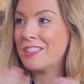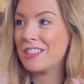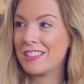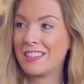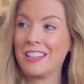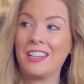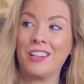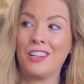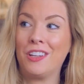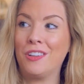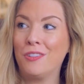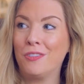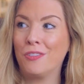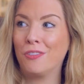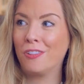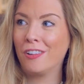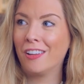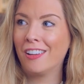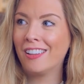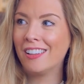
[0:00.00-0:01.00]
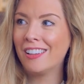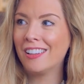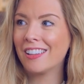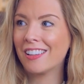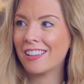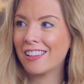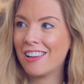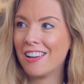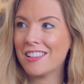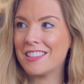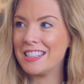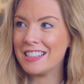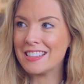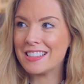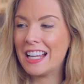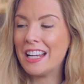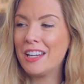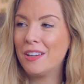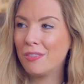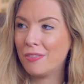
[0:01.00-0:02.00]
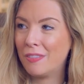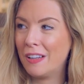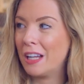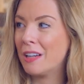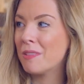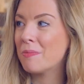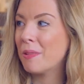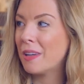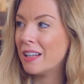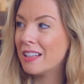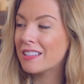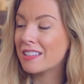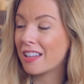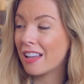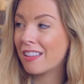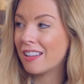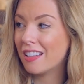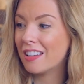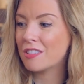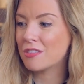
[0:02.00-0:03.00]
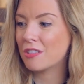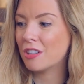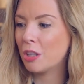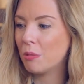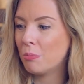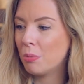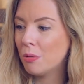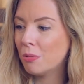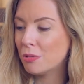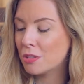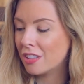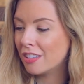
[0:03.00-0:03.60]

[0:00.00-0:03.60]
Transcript: You just think you've cut it safely, but it's I you think it's really it important.